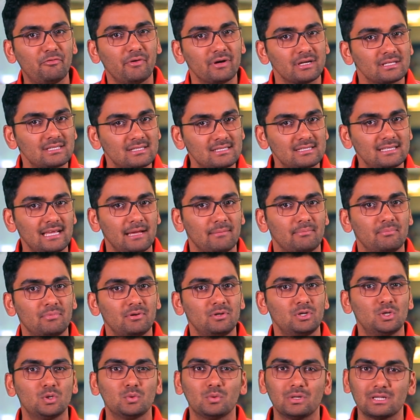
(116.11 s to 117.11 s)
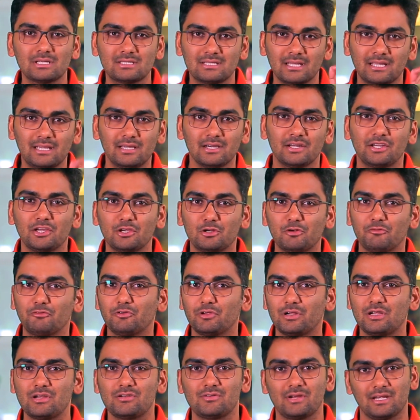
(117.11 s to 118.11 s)
first step towards the career of
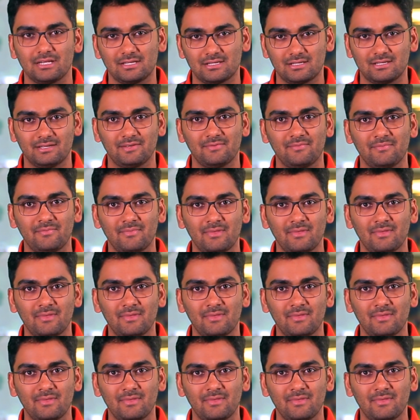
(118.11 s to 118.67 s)
your interest.